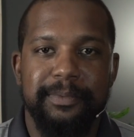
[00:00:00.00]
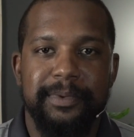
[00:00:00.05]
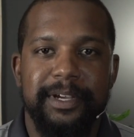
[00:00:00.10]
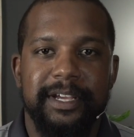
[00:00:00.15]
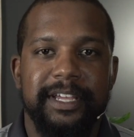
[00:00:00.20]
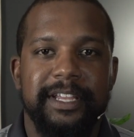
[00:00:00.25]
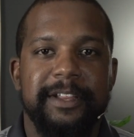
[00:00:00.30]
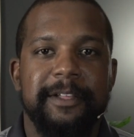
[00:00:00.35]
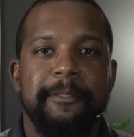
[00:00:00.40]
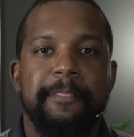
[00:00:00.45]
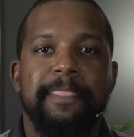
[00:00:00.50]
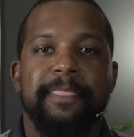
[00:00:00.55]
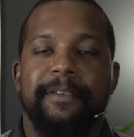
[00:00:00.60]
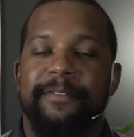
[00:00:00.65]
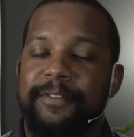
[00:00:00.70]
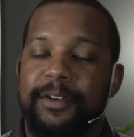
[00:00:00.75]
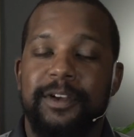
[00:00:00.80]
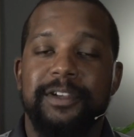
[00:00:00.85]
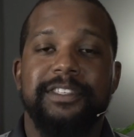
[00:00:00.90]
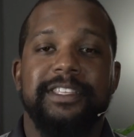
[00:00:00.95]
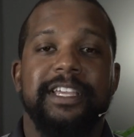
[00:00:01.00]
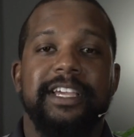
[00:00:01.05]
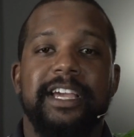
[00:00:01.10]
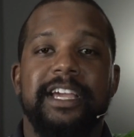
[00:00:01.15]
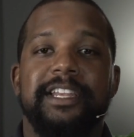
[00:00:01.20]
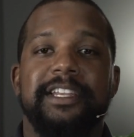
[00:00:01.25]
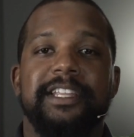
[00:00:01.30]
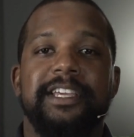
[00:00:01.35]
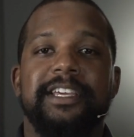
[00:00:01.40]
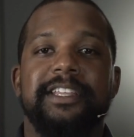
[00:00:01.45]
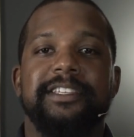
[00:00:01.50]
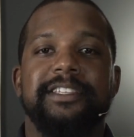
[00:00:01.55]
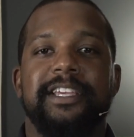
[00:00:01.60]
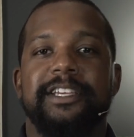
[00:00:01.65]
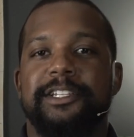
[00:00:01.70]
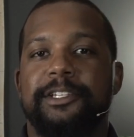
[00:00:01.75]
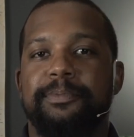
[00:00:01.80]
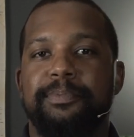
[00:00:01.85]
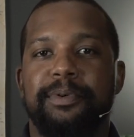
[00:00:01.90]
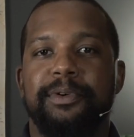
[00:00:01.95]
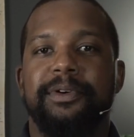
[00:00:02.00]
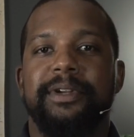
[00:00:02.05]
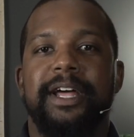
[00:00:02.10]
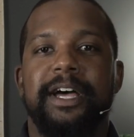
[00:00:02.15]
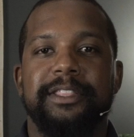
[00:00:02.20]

But the first thing I did is I just pulled